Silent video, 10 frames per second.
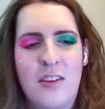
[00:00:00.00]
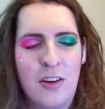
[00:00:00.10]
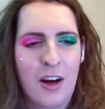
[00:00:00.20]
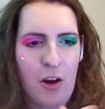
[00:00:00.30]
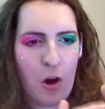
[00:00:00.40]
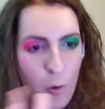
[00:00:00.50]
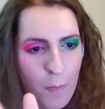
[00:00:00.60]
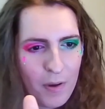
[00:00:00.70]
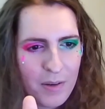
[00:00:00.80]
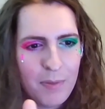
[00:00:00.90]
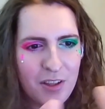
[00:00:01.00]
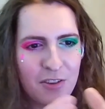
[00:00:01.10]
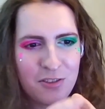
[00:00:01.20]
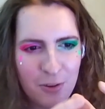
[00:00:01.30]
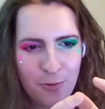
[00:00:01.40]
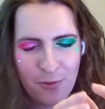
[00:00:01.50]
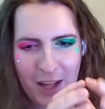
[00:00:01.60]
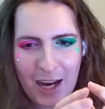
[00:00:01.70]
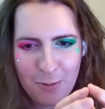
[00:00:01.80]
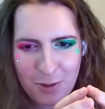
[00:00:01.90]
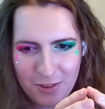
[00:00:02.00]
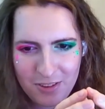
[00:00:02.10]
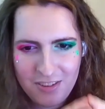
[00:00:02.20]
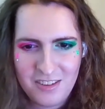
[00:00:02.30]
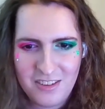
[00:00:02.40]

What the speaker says: not open, but they're still flowers.